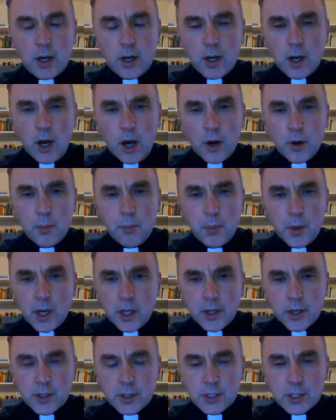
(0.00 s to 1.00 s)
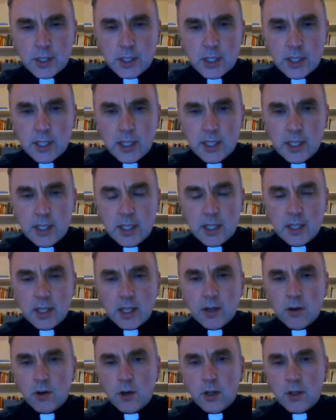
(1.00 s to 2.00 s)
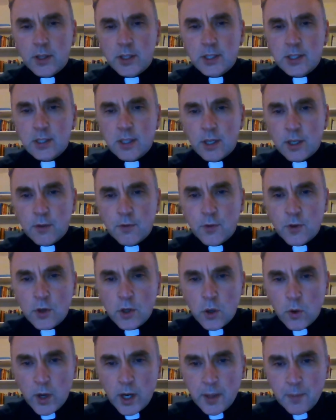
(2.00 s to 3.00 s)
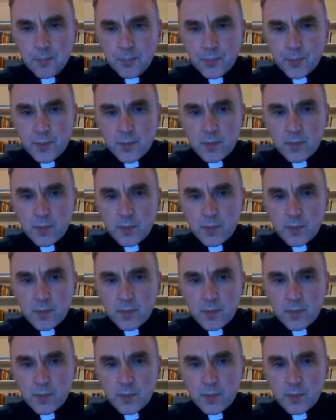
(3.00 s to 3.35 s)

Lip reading: are brothers. They're all the son of Noah.